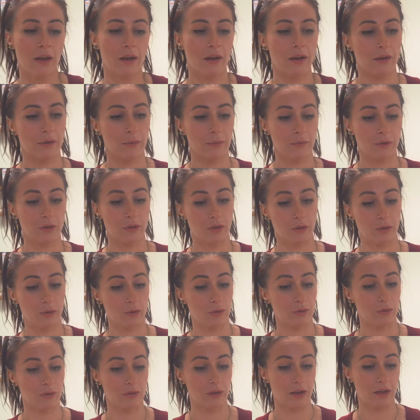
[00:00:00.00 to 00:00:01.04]

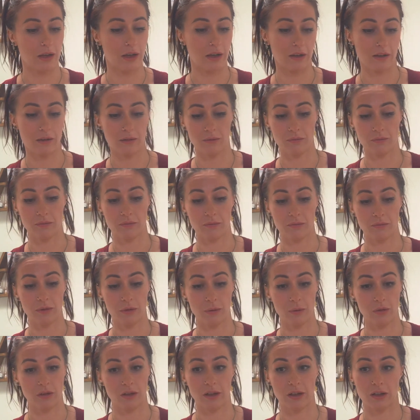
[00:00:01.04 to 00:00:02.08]
It
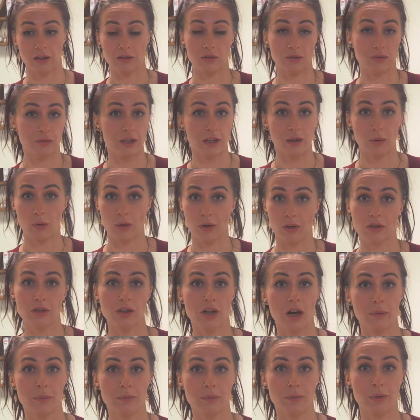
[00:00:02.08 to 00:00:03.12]
was like a 2-day
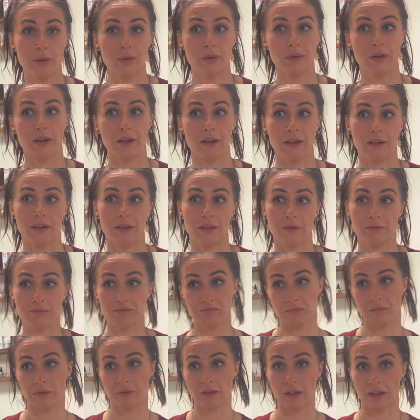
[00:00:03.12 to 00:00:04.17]
workshop, and
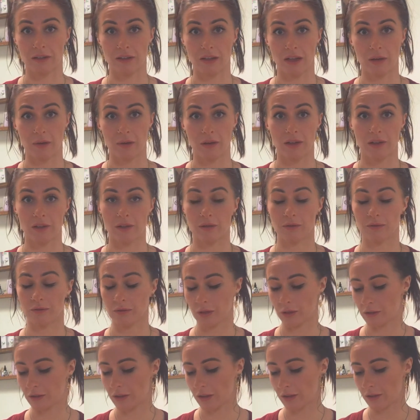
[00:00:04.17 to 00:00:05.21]
that's how I
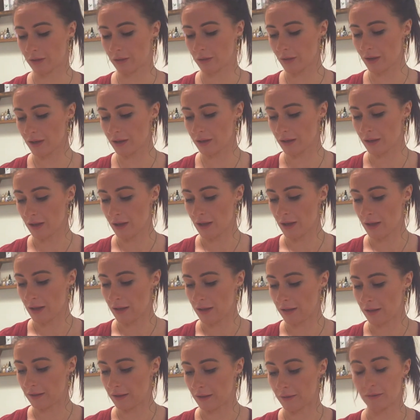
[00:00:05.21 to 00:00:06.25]
learned how to thread.
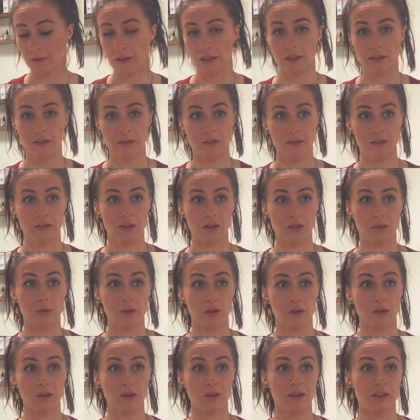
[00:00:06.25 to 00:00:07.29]
It definitely took me
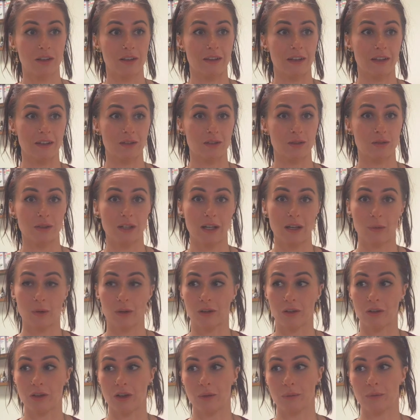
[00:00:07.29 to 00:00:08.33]
longer than that 2-day
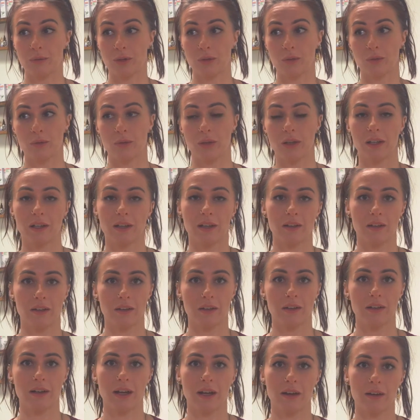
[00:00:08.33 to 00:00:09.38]
workshop to really
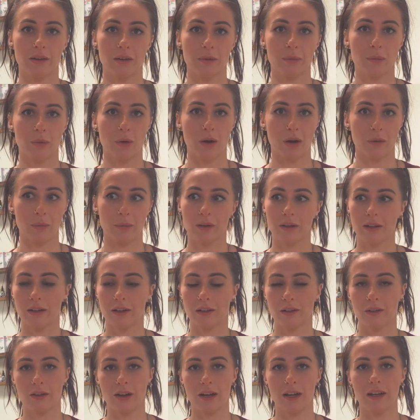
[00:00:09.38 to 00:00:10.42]
learn how to properly
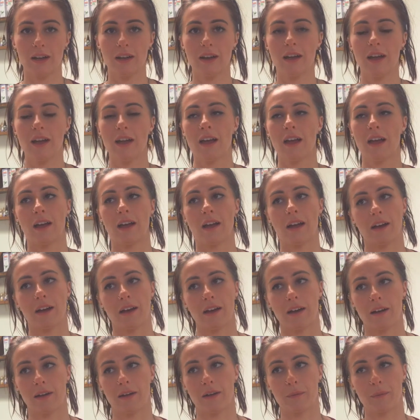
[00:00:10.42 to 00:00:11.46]
thread.
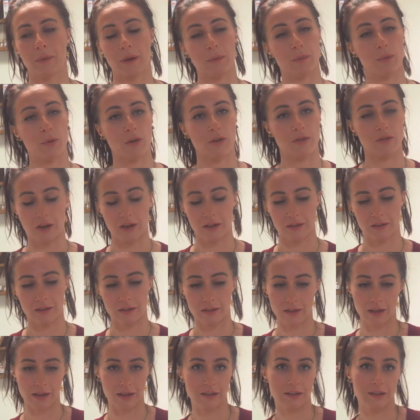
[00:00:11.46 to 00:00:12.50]
My poor friends
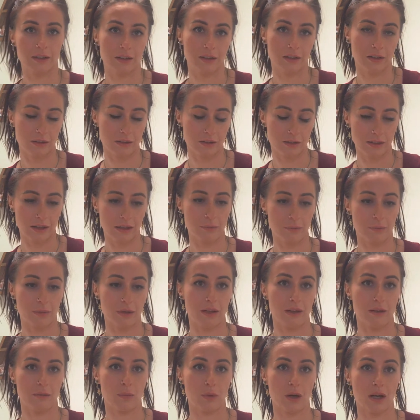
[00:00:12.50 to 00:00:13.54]
had to let
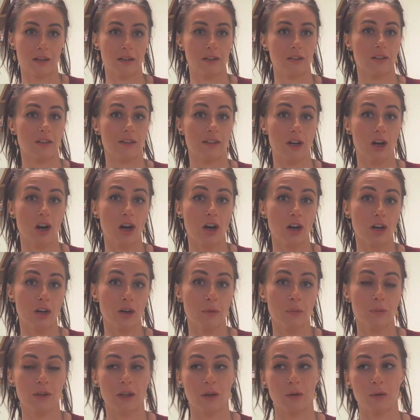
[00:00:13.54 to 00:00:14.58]
me practice on their
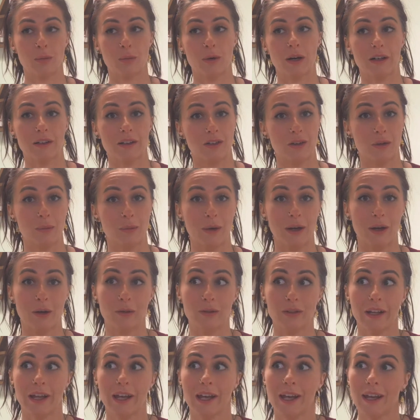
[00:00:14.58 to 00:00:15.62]
arms. I would practice on my
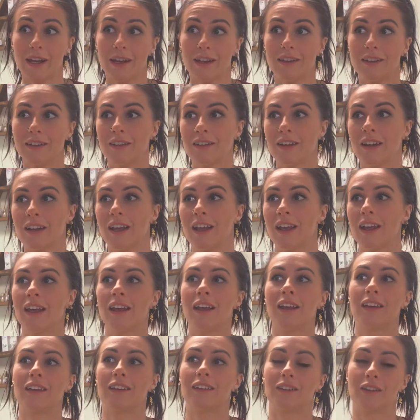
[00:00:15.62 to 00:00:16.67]
own legs
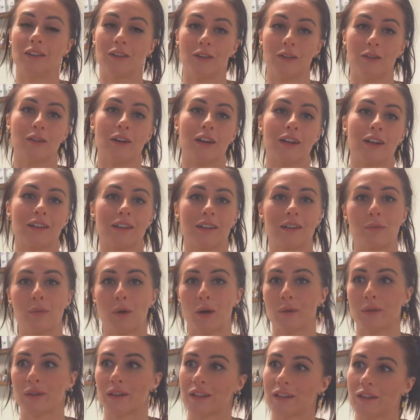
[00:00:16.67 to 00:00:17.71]
until finally,
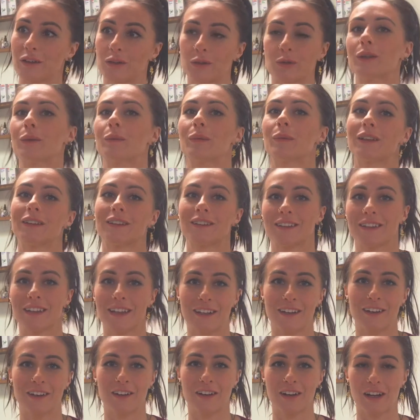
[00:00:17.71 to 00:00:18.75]
probably like 3 months
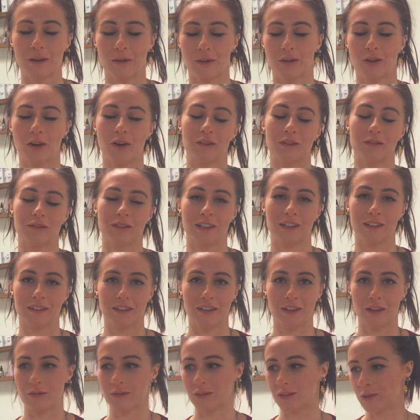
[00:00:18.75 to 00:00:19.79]
later, I was confident
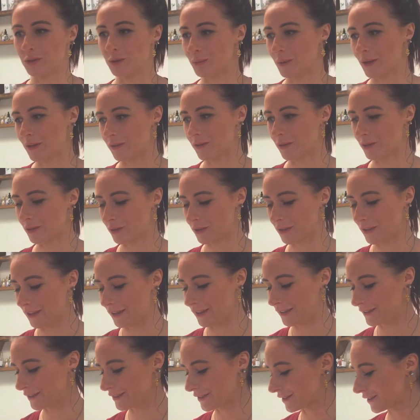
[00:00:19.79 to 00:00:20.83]
enough to do my first
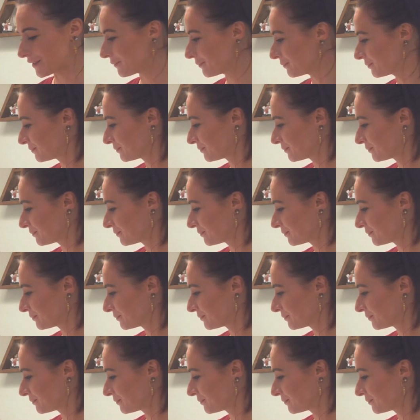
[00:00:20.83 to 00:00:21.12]
clients.